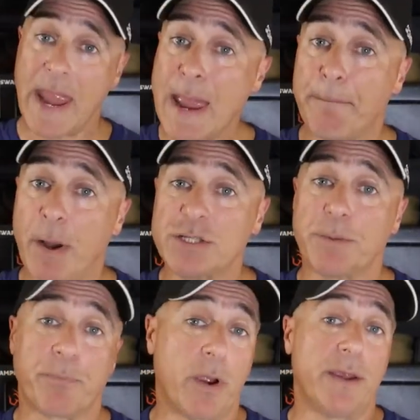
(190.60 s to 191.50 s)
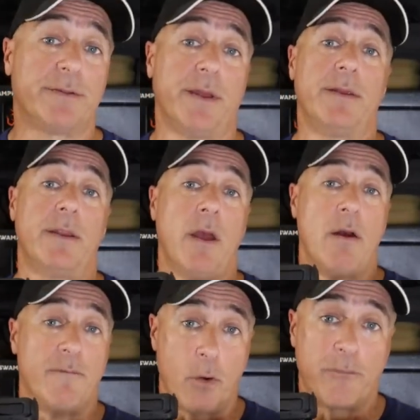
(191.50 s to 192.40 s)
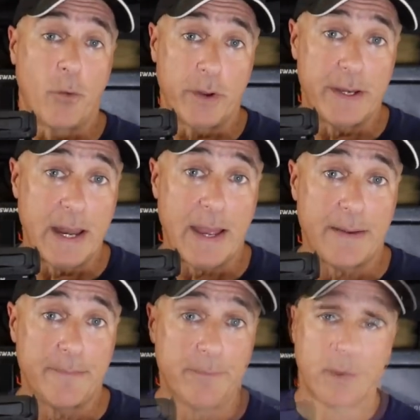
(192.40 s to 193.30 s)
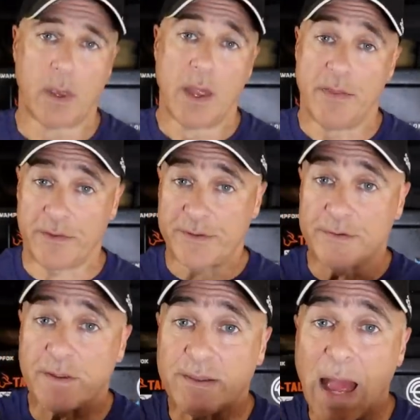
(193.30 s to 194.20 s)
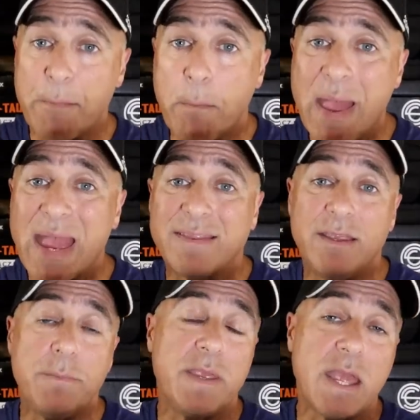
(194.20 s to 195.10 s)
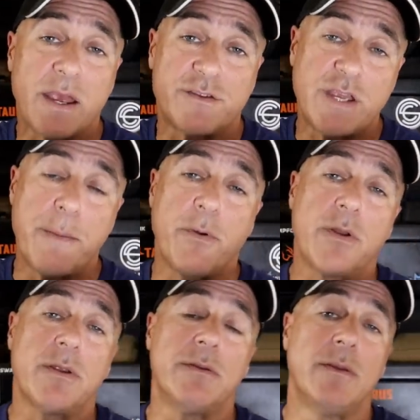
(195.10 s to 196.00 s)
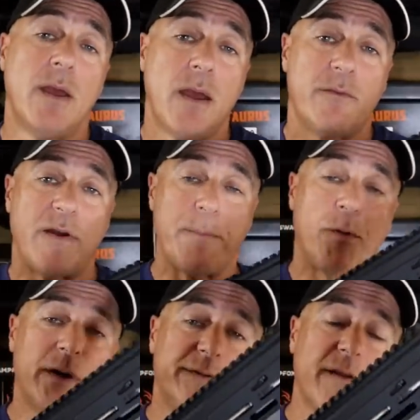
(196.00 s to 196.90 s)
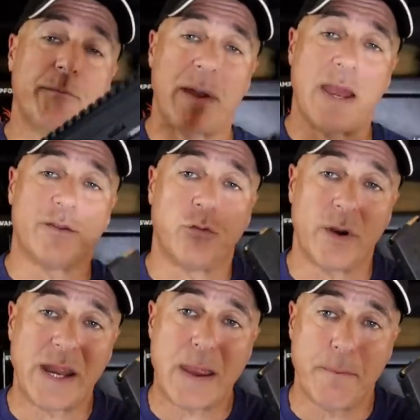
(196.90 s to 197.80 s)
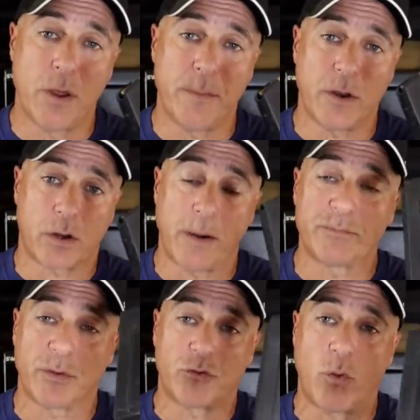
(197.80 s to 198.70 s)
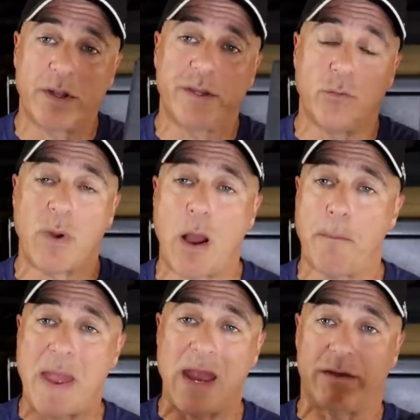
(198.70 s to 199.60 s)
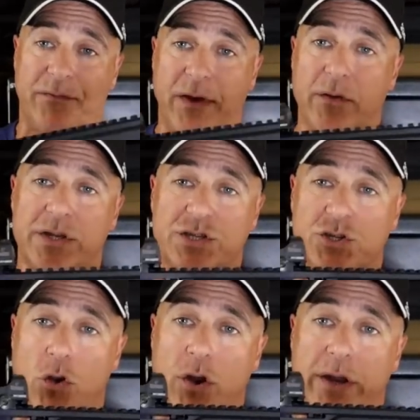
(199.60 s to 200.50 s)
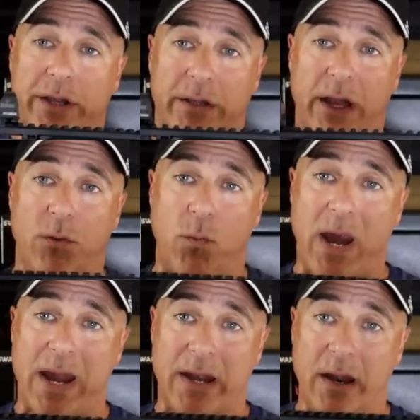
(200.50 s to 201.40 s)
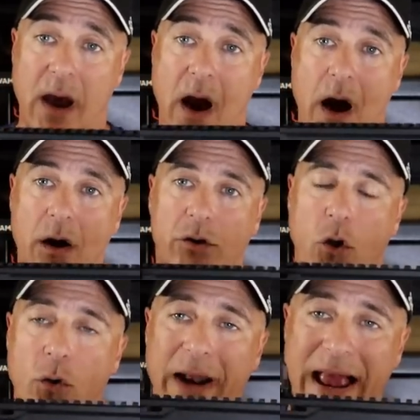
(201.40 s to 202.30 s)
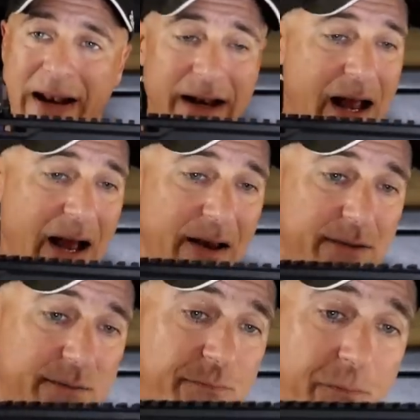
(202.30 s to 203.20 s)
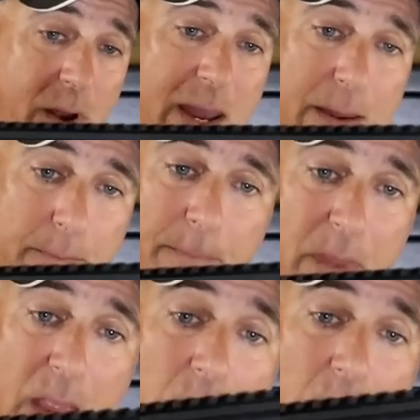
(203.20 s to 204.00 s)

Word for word: And budget priced at $449. This is a Diamondback DBX, chambered in 5.7 by 28mm. Comes with 20 round mags. Very short and lightweight. Hardcoat anodized frame.